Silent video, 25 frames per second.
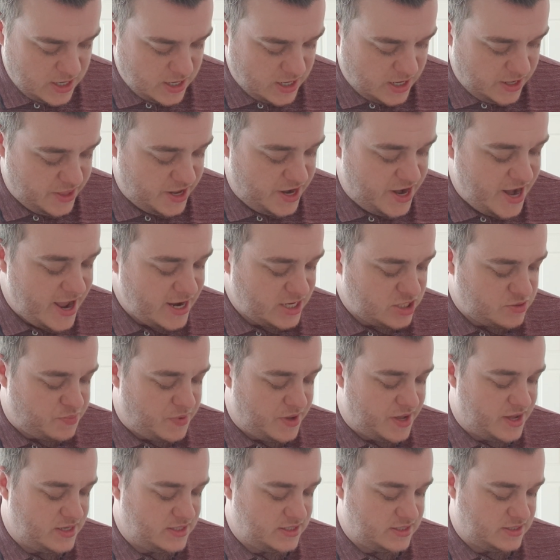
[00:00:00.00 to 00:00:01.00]
And the next
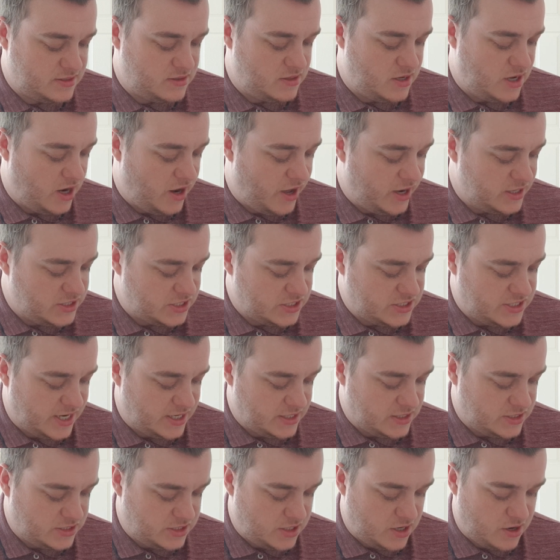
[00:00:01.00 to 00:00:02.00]
bit, Elisha
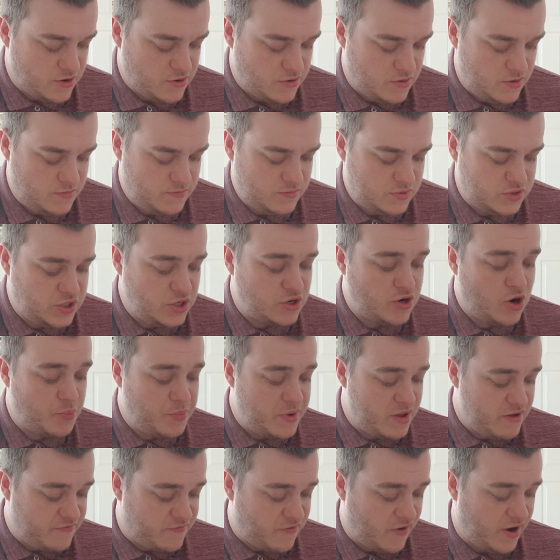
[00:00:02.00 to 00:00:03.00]
says, "So, do not
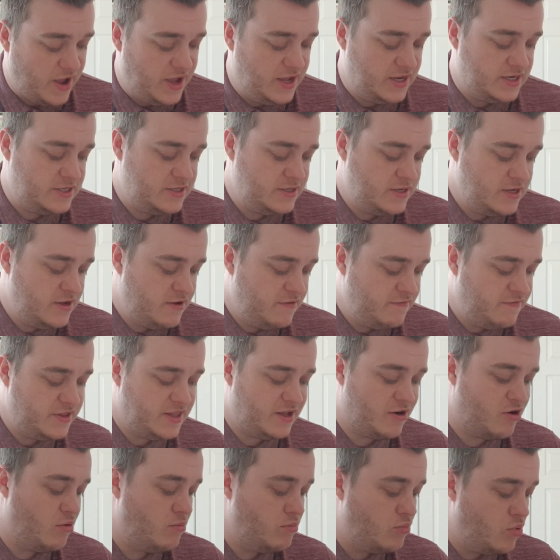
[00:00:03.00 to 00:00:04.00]
be afraid, for
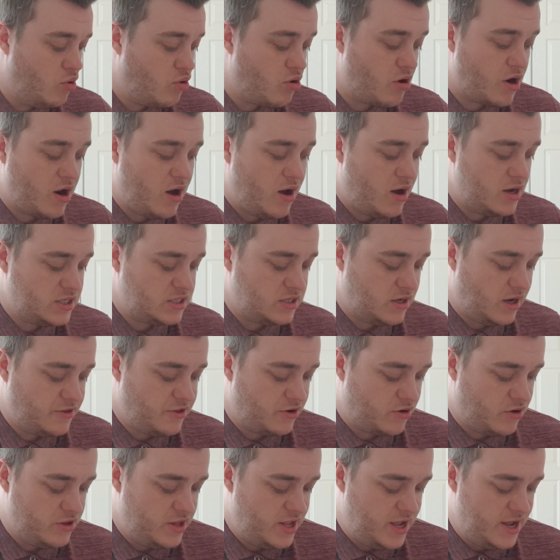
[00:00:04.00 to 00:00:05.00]
there are more on our side
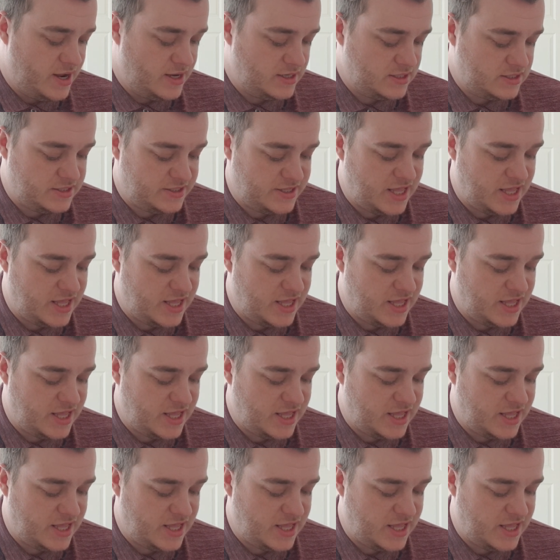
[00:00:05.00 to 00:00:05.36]
than on theirs."